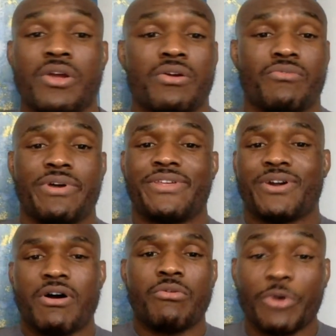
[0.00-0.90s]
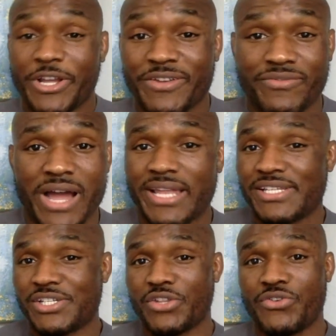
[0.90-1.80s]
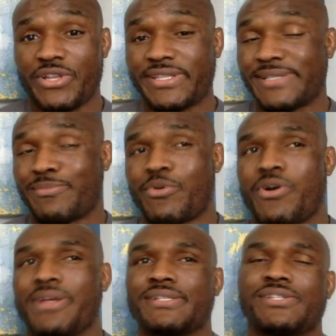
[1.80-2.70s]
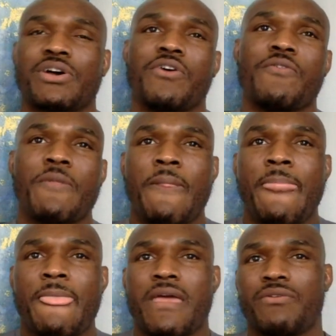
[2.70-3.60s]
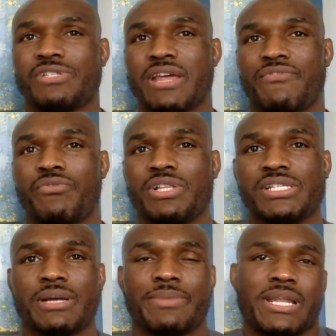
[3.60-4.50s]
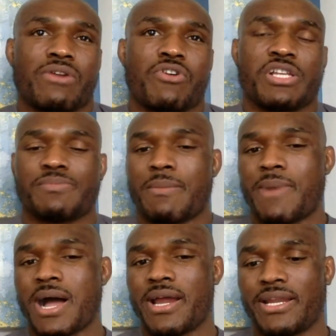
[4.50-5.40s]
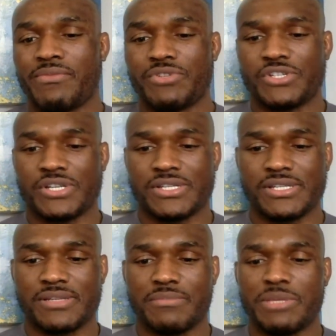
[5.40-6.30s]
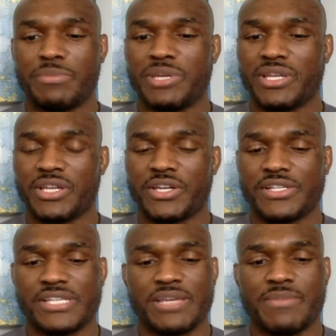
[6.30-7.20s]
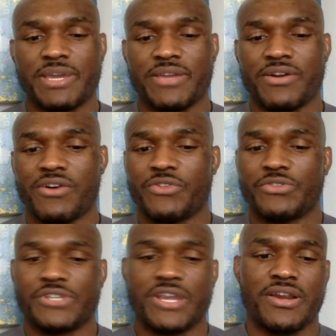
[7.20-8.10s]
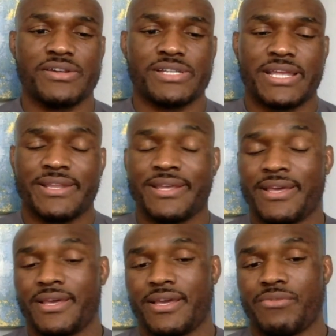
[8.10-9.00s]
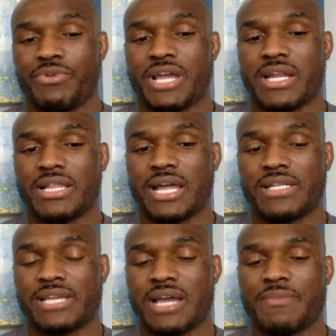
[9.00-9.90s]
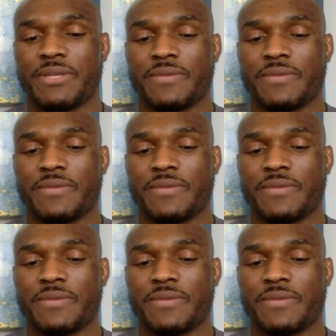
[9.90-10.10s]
whether, we're going to fight each other at this point. So it was never really something that crossed my mind. It was just me being a good teammate all those years. And we got a lot of time in.